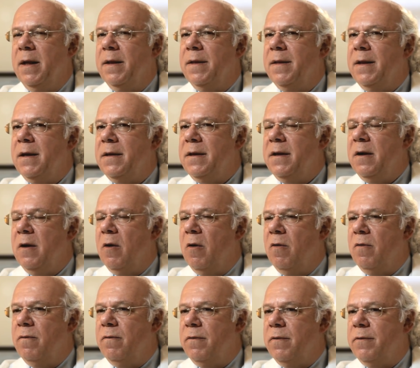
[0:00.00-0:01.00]
that the
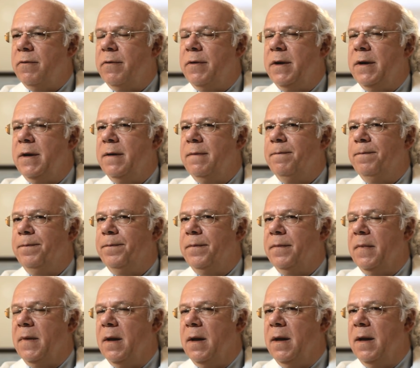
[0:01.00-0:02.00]
ovary
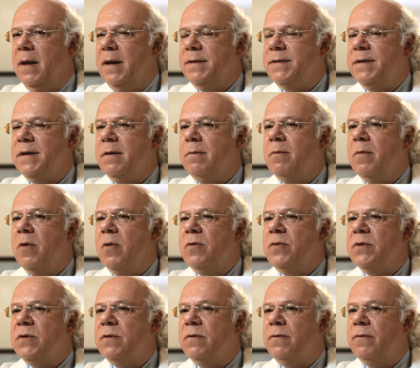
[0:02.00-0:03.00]
is the
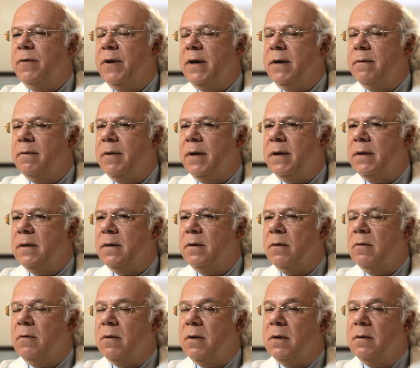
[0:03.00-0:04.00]
most frequent
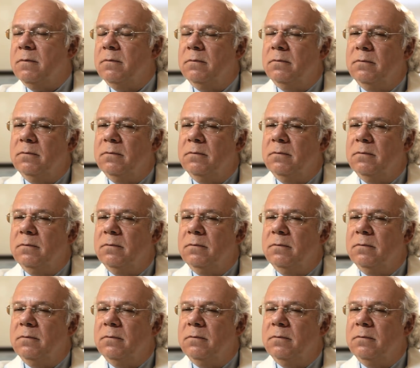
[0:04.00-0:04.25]
or